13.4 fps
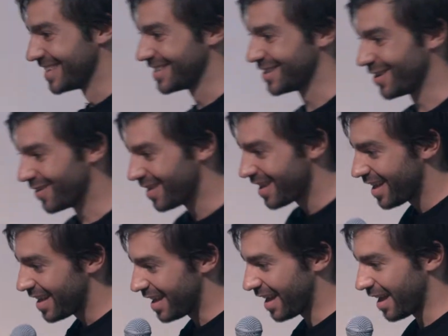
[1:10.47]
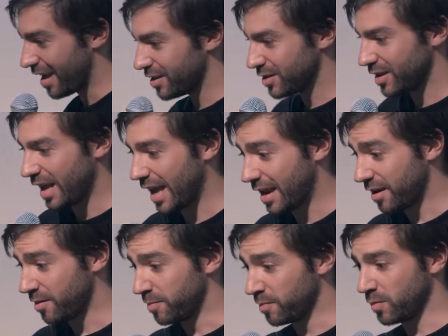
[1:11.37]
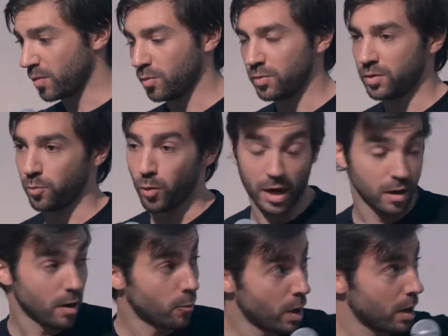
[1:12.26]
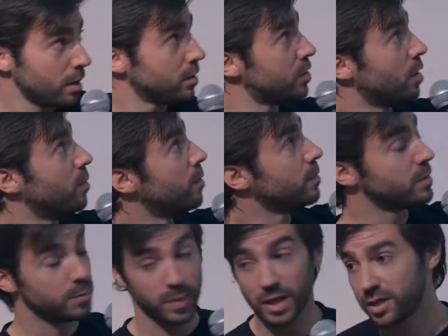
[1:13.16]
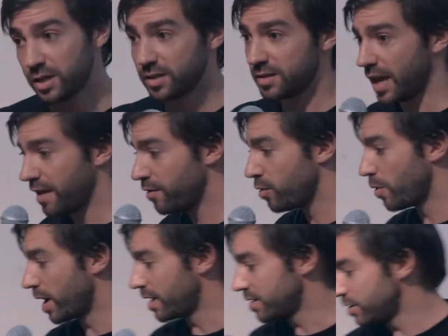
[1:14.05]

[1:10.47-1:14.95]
So yeah, and why aren't some species everywhere?